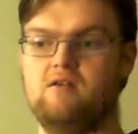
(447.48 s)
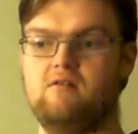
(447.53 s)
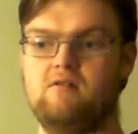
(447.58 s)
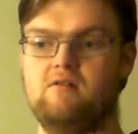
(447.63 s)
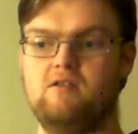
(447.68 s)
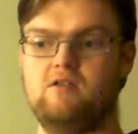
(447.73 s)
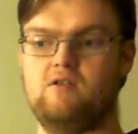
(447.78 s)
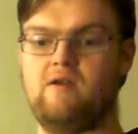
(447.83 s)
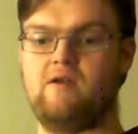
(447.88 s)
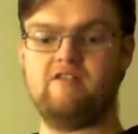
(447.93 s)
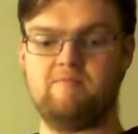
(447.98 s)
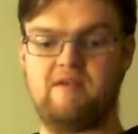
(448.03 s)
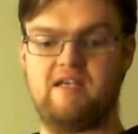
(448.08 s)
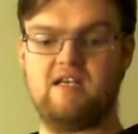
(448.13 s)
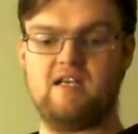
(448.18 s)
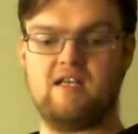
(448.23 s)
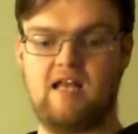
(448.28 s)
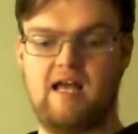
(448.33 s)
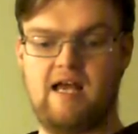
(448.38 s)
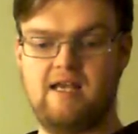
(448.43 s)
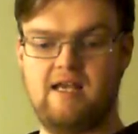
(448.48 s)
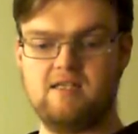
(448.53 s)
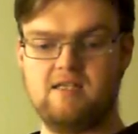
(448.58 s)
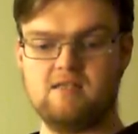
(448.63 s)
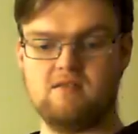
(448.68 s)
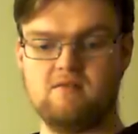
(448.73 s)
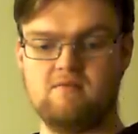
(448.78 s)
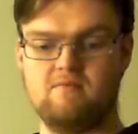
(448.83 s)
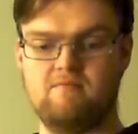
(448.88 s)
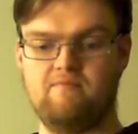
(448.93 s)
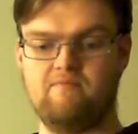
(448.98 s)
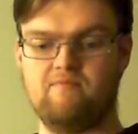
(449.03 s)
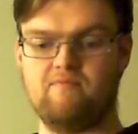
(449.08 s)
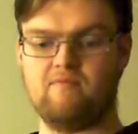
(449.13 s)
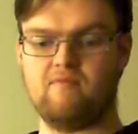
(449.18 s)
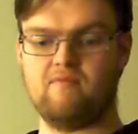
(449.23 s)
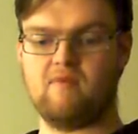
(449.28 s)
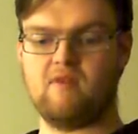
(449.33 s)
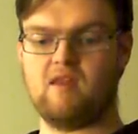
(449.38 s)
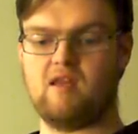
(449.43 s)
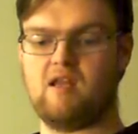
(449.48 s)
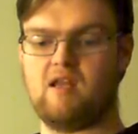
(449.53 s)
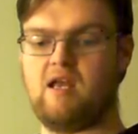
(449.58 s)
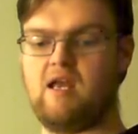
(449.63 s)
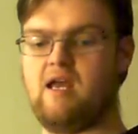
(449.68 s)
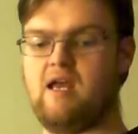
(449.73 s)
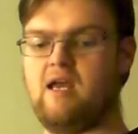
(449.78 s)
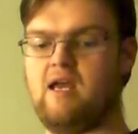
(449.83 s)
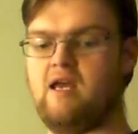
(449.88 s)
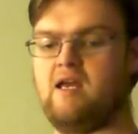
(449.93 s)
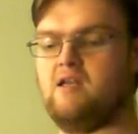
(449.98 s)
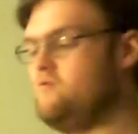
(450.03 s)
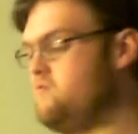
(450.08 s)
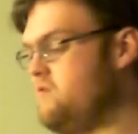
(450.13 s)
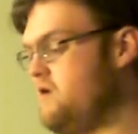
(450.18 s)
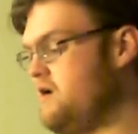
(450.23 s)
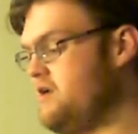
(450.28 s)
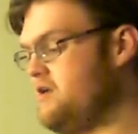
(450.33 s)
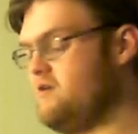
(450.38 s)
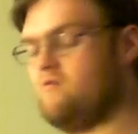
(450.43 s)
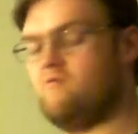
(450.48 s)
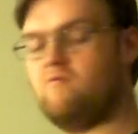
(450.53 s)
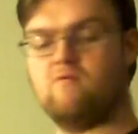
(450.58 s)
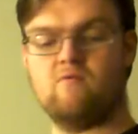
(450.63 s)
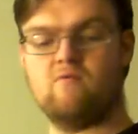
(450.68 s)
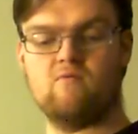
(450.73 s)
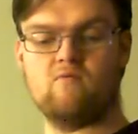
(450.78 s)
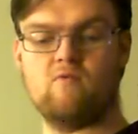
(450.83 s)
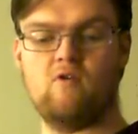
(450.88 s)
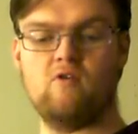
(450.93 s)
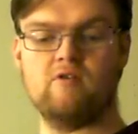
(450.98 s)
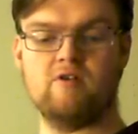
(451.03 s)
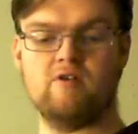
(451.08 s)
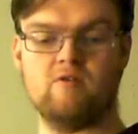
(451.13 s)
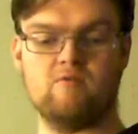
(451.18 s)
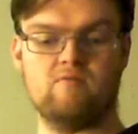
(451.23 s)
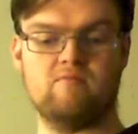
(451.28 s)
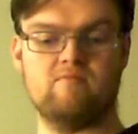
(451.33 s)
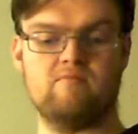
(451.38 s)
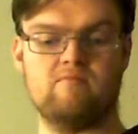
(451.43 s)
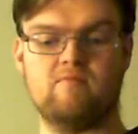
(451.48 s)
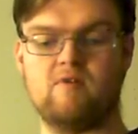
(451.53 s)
you have a speed class, and you roll your,